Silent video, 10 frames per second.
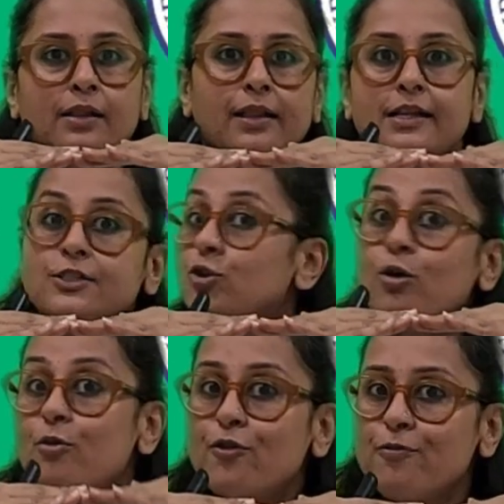there is
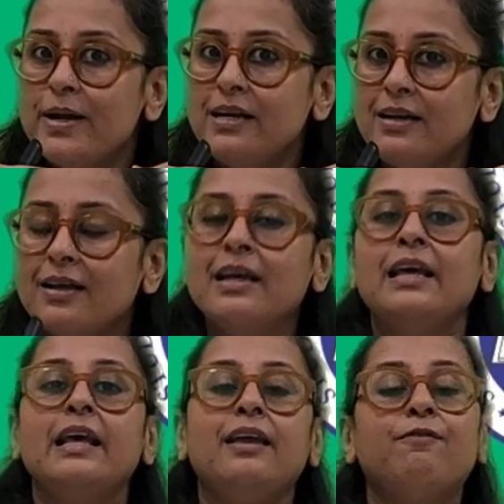no movement.
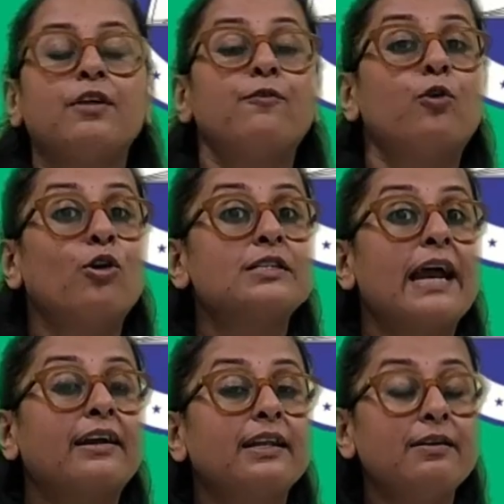If the force
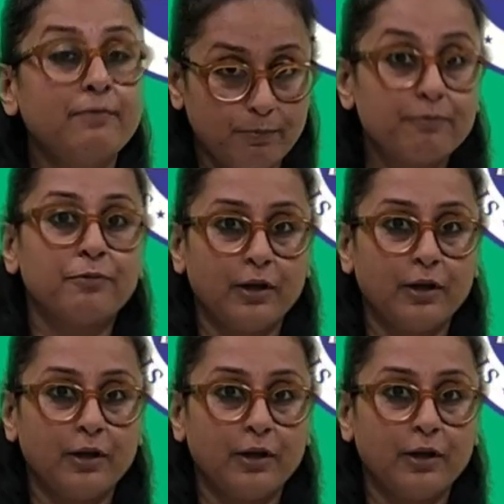acting